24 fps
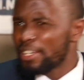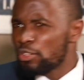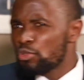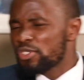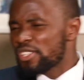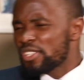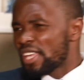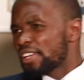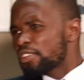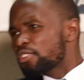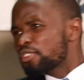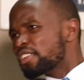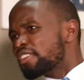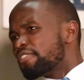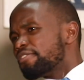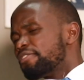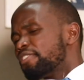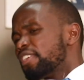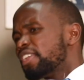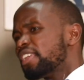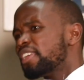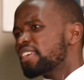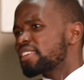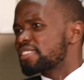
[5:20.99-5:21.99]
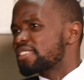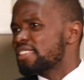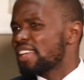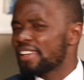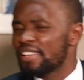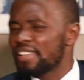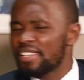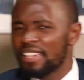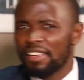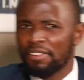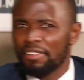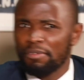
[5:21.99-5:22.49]
it was actually very
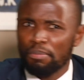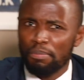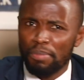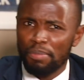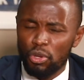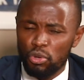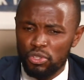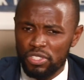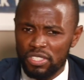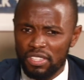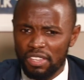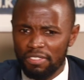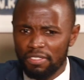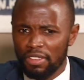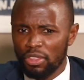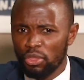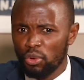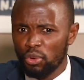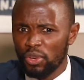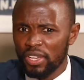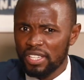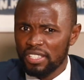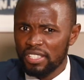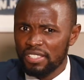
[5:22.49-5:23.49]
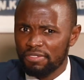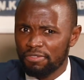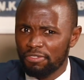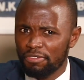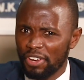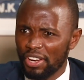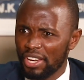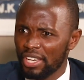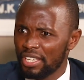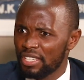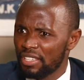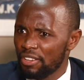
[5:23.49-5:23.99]
exciting because even though it is
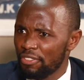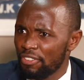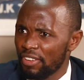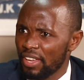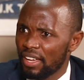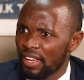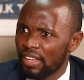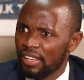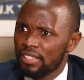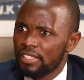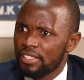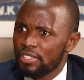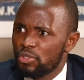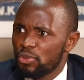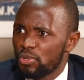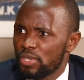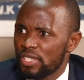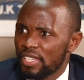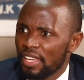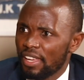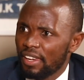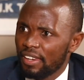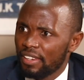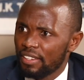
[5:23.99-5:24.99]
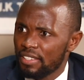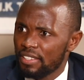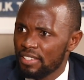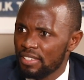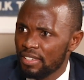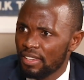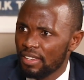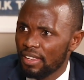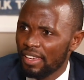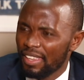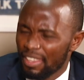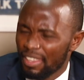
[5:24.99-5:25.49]
very difficult to sell it,
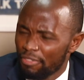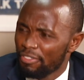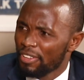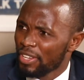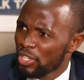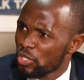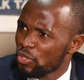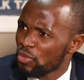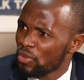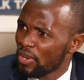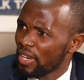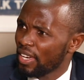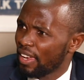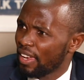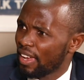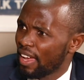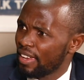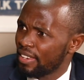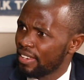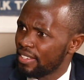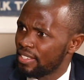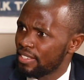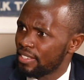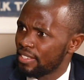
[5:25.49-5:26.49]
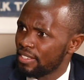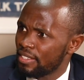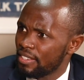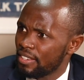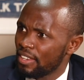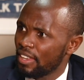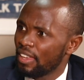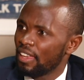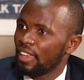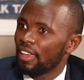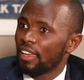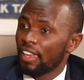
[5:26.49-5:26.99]
eventually I did,
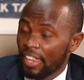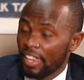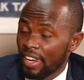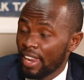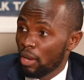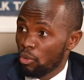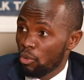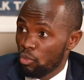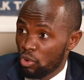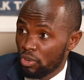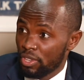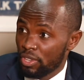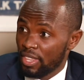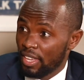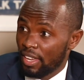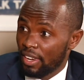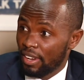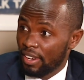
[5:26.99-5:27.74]
and I won the